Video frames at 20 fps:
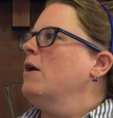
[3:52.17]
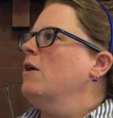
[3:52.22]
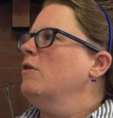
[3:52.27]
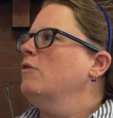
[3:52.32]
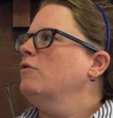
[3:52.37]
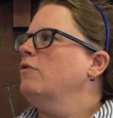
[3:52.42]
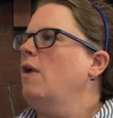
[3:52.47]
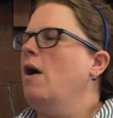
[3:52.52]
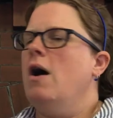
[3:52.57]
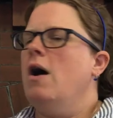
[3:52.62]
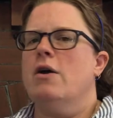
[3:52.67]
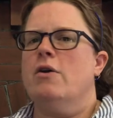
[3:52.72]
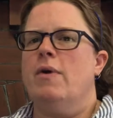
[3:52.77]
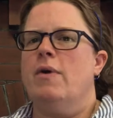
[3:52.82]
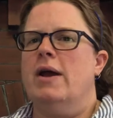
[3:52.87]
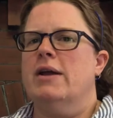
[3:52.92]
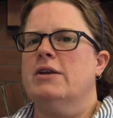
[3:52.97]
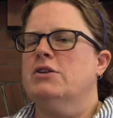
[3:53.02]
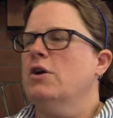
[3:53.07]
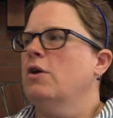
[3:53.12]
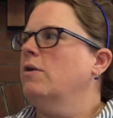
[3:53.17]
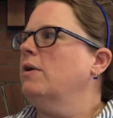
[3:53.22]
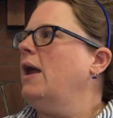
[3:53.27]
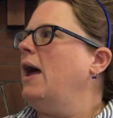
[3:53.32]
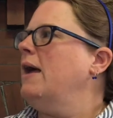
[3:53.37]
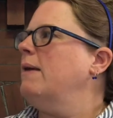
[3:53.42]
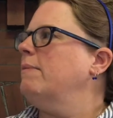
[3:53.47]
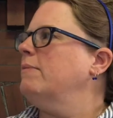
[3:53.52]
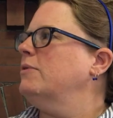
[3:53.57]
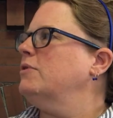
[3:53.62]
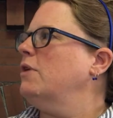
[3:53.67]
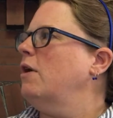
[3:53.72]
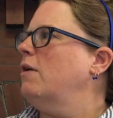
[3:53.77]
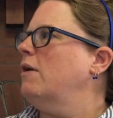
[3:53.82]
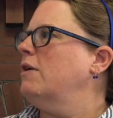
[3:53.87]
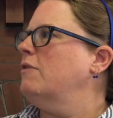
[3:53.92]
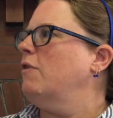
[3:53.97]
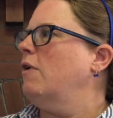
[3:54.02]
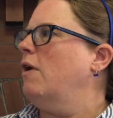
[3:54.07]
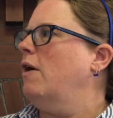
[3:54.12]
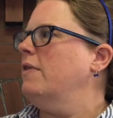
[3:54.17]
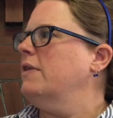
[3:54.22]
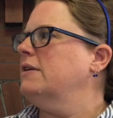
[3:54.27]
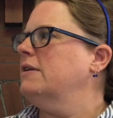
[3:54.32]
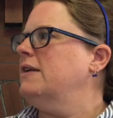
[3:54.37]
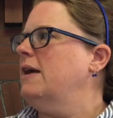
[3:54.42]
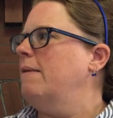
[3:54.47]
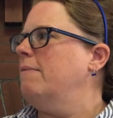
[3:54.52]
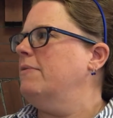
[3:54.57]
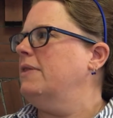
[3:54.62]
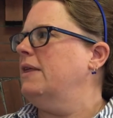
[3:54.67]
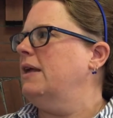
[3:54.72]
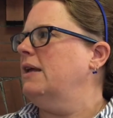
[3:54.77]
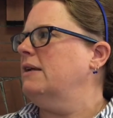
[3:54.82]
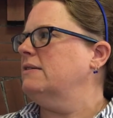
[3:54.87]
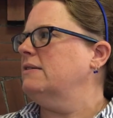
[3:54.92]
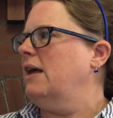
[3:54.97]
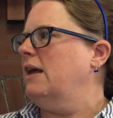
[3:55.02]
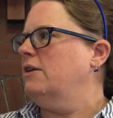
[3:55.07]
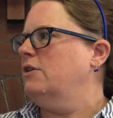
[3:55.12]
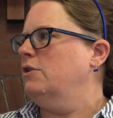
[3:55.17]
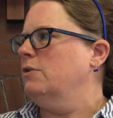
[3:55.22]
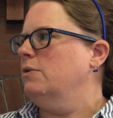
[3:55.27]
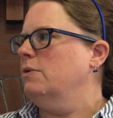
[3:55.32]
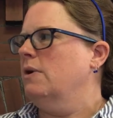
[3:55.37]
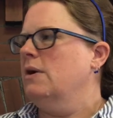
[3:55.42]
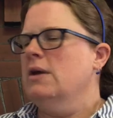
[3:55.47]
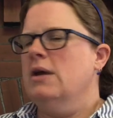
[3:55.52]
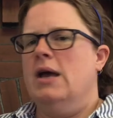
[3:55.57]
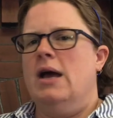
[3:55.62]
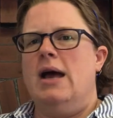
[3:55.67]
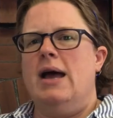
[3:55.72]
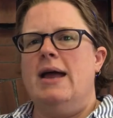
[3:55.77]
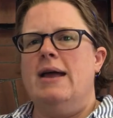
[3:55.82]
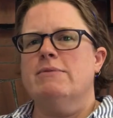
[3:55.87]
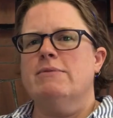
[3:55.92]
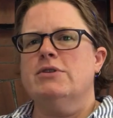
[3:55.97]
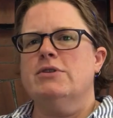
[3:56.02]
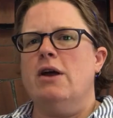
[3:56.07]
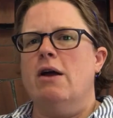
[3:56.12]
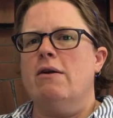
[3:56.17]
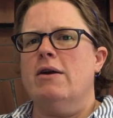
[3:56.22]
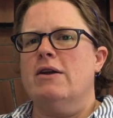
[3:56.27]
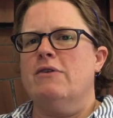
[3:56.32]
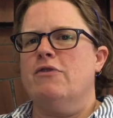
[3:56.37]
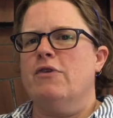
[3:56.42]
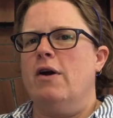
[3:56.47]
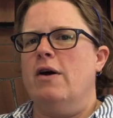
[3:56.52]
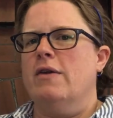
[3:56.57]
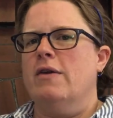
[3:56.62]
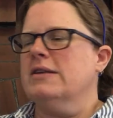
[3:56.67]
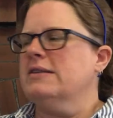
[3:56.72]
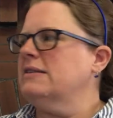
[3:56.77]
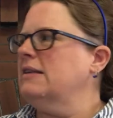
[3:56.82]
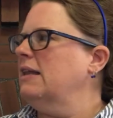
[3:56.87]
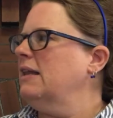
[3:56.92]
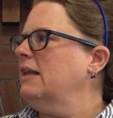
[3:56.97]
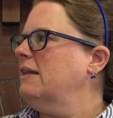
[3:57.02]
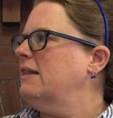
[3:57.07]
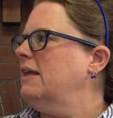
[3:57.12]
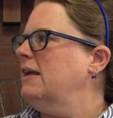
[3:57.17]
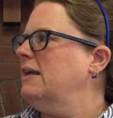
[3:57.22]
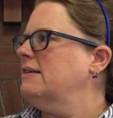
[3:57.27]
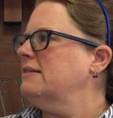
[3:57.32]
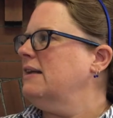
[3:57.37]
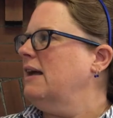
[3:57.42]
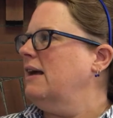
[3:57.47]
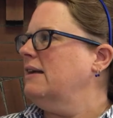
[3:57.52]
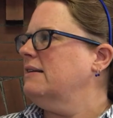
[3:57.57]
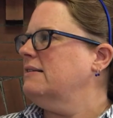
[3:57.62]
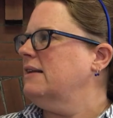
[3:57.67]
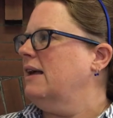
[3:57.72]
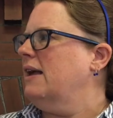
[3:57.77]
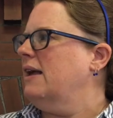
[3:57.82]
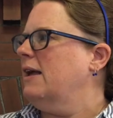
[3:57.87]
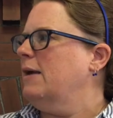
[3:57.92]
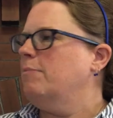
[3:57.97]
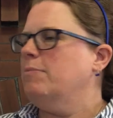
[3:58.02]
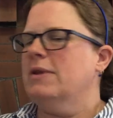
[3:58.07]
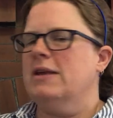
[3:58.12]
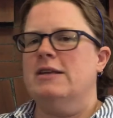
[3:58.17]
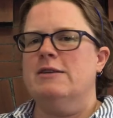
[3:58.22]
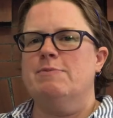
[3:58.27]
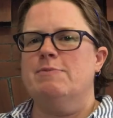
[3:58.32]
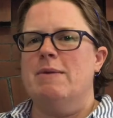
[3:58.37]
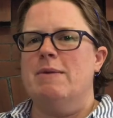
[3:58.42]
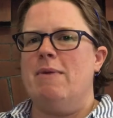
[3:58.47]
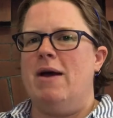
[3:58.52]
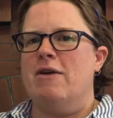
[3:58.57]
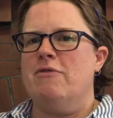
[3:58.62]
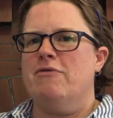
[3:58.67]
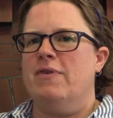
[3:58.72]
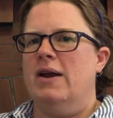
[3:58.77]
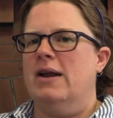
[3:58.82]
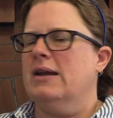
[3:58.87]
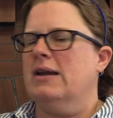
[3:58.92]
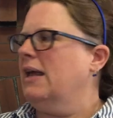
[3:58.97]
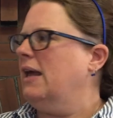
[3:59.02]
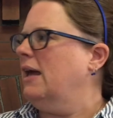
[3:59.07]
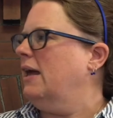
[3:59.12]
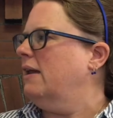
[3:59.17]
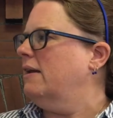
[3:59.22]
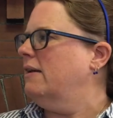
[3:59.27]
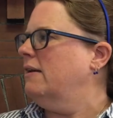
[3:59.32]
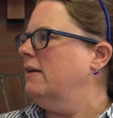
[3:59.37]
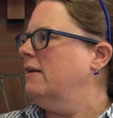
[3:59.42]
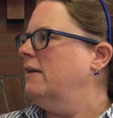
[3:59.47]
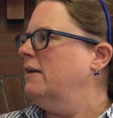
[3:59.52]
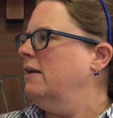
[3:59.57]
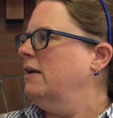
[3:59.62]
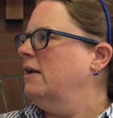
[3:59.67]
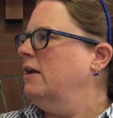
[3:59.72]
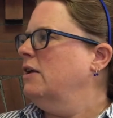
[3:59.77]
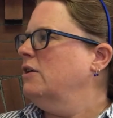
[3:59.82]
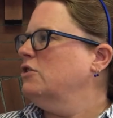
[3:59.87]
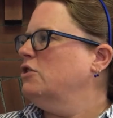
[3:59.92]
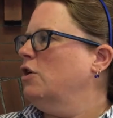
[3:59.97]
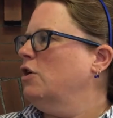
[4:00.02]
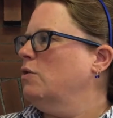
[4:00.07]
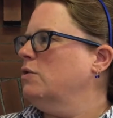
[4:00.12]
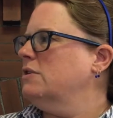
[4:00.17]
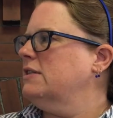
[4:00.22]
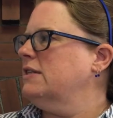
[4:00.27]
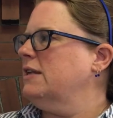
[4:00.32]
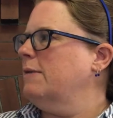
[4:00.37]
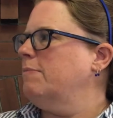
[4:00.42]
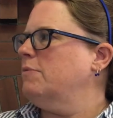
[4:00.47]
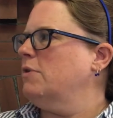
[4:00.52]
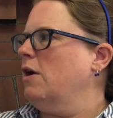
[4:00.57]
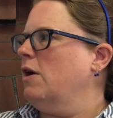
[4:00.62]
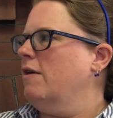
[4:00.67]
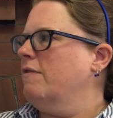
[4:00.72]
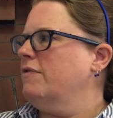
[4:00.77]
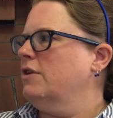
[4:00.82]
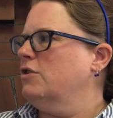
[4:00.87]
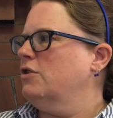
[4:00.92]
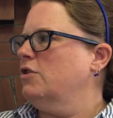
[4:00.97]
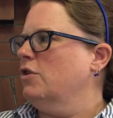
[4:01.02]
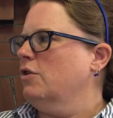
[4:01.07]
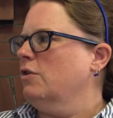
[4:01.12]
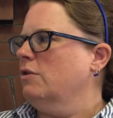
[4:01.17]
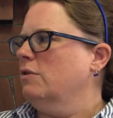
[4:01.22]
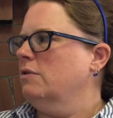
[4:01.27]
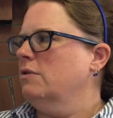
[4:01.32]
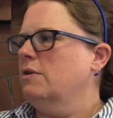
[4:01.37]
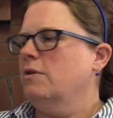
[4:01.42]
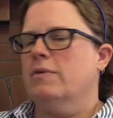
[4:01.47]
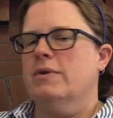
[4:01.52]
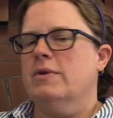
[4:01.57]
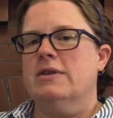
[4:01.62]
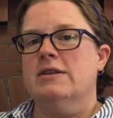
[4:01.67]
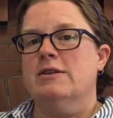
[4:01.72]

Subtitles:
"Frog," cried Toad, "I am sorry for all the dumb things I do. I am sorry for all the silly things I say. Please be my friend again." Toad slipped off the turtle. With a